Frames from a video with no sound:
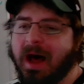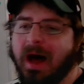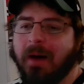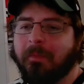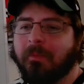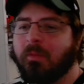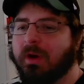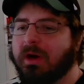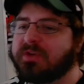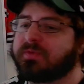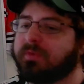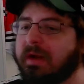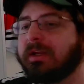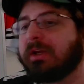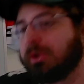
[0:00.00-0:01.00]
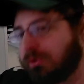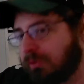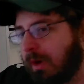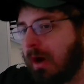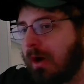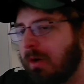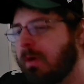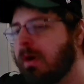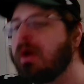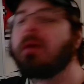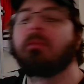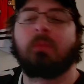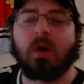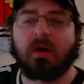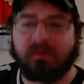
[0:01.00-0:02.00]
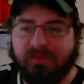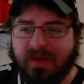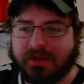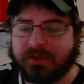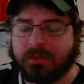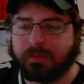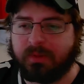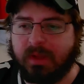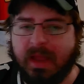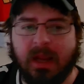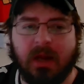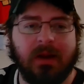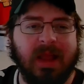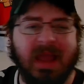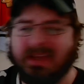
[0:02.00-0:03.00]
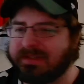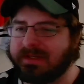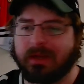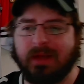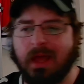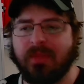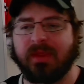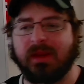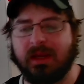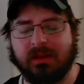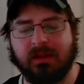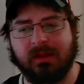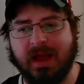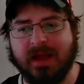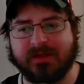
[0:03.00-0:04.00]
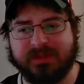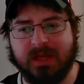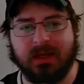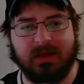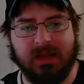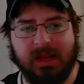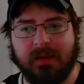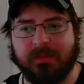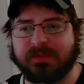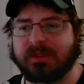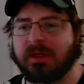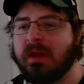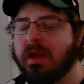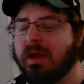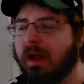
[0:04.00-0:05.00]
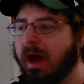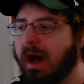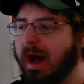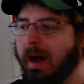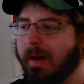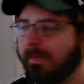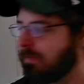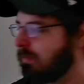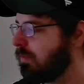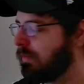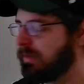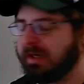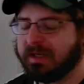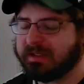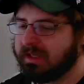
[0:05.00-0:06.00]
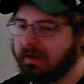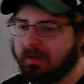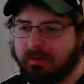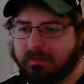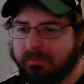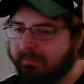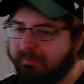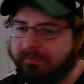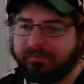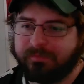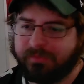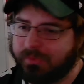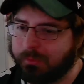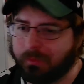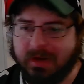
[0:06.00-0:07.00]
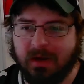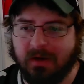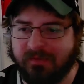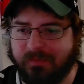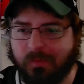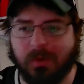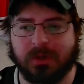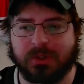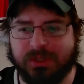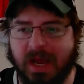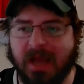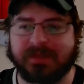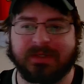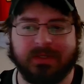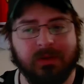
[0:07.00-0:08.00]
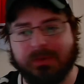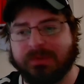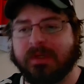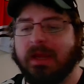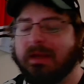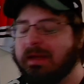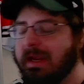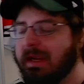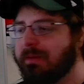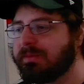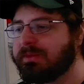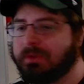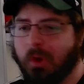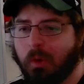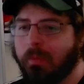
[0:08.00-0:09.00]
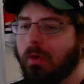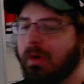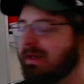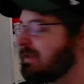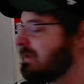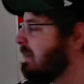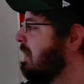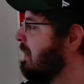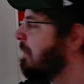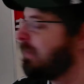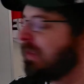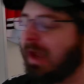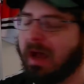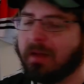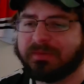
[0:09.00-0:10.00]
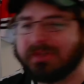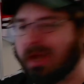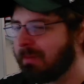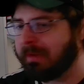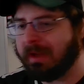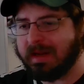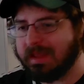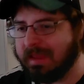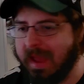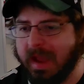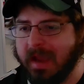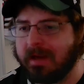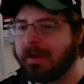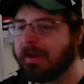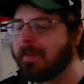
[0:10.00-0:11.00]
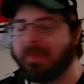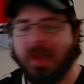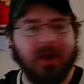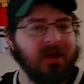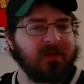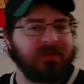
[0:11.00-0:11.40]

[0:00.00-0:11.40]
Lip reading: Whereas Freddie Gaudreau, more of a veteran player, has done nothing in the last 10 games. He has like 3 or 4 shots in those 10 games, no points, something like that. I don't have his